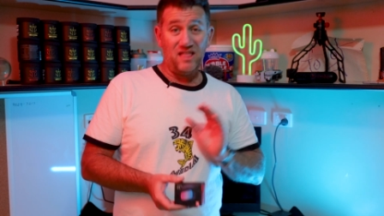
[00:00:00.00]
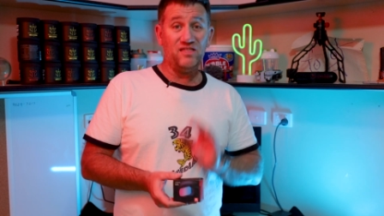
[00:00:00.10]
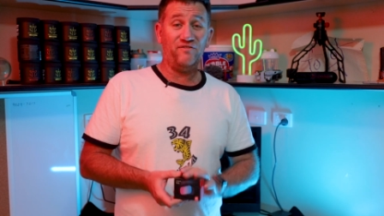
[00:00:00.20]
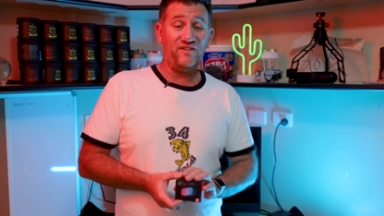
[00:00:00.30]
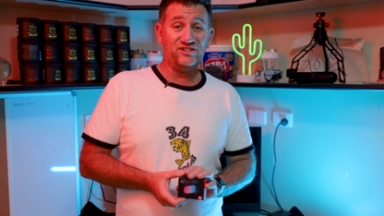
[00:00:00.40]

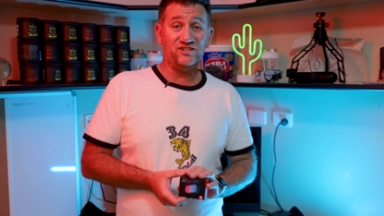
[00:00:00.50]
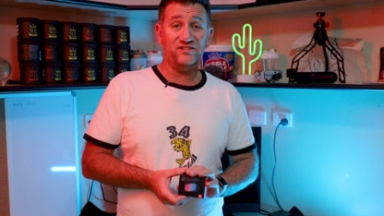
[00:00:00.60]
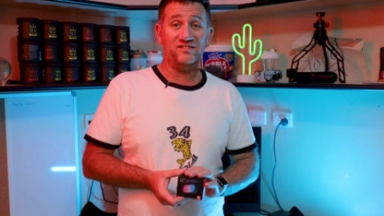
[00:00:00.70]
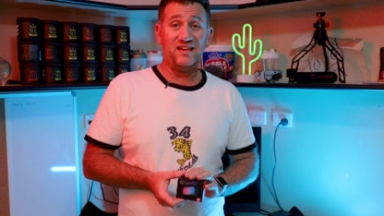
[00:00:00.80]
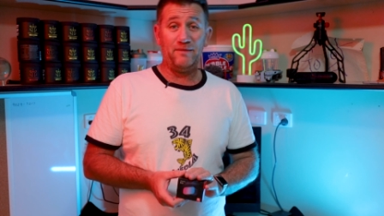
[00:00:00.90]
the
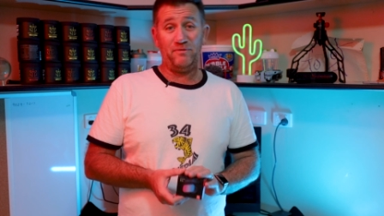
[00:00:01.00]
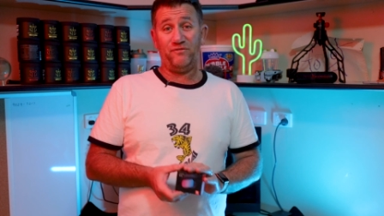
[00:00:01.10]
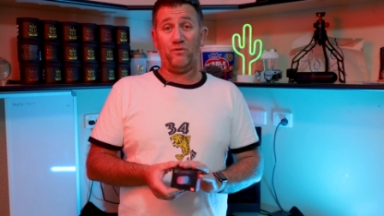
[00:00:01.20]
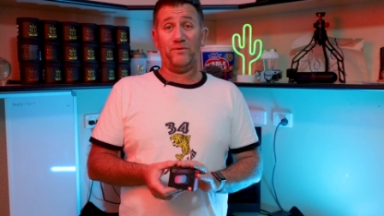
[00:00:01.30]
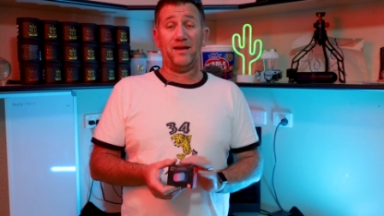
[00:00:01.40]
features
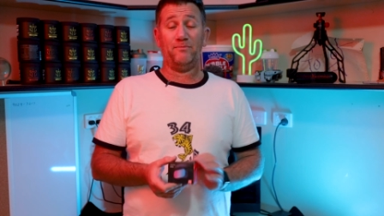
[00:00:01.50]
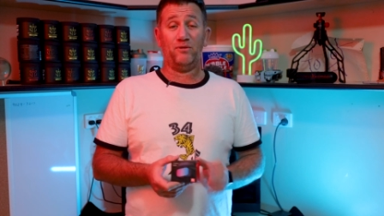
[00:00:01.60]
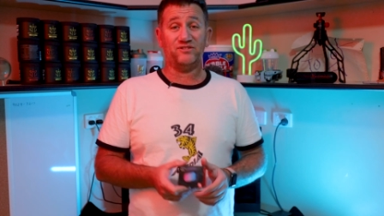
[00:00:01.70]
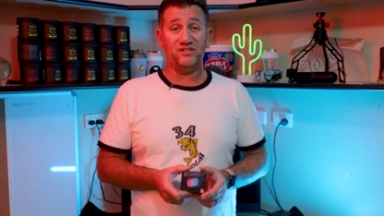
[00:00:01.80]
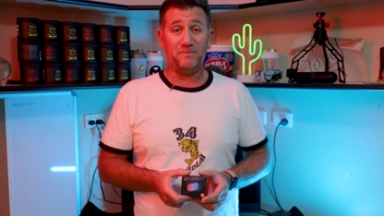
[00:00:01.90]
before we
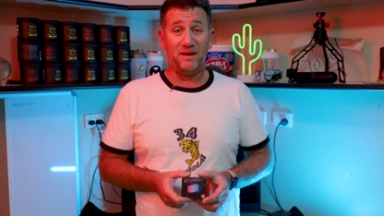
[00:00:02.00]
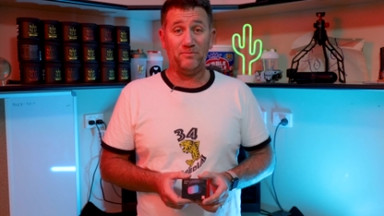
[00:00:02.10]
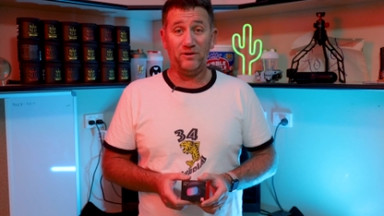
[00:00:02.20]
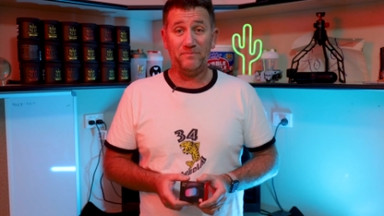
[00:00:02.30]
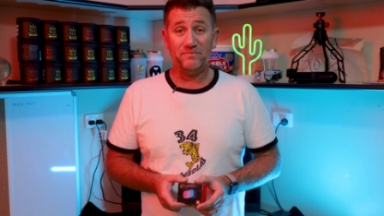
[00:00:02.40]
unbox this bad
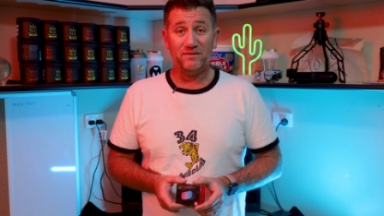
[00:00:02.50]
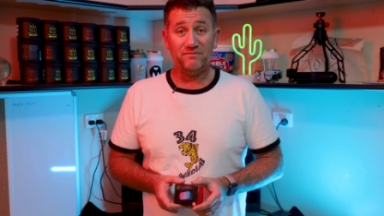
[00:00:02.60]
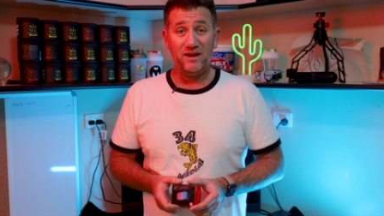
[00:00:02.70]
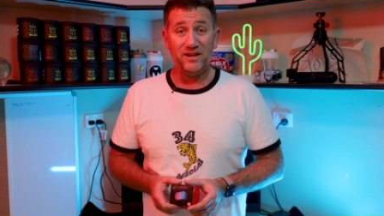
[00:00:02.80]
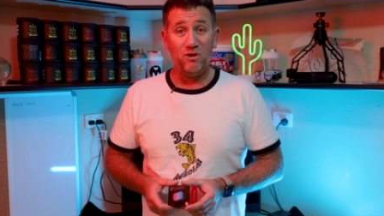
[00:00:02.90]
boy.
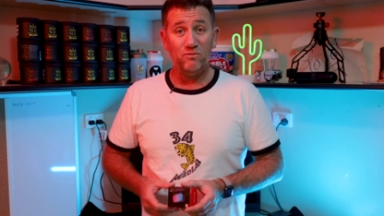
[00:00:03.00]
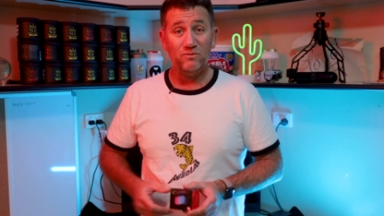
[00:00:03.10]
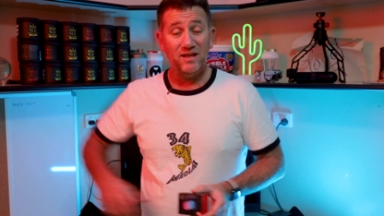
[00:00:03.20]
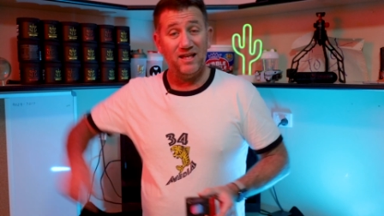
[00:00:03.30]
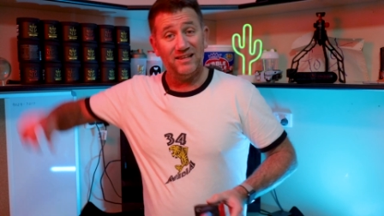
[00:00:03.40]
Radio,
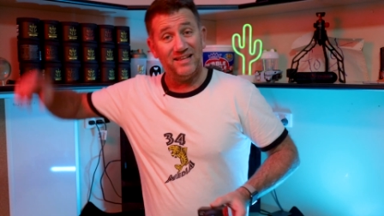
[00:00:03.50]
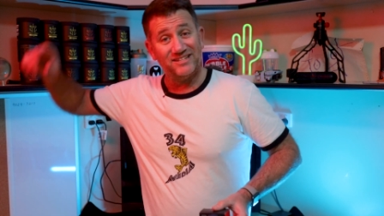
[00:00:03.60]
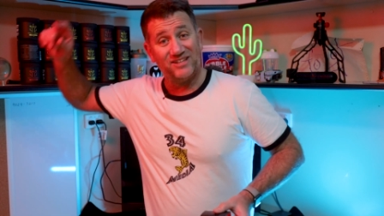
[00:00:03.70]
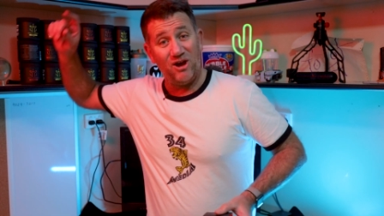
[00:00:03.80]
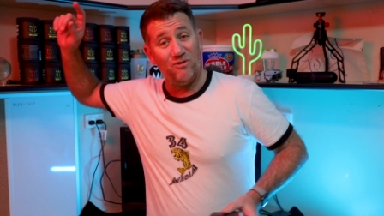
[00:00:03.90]

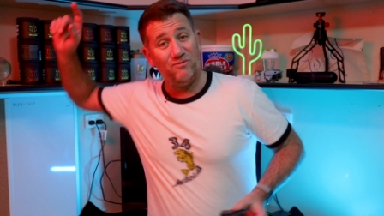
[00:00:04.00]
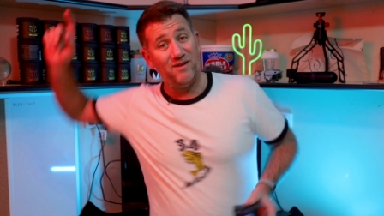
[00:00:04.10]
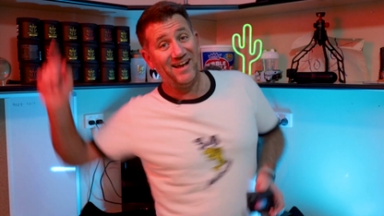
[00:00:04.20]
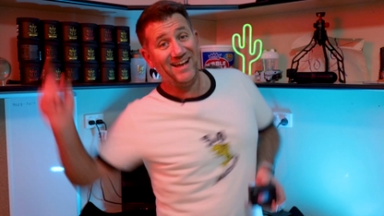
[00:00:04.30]
let's go.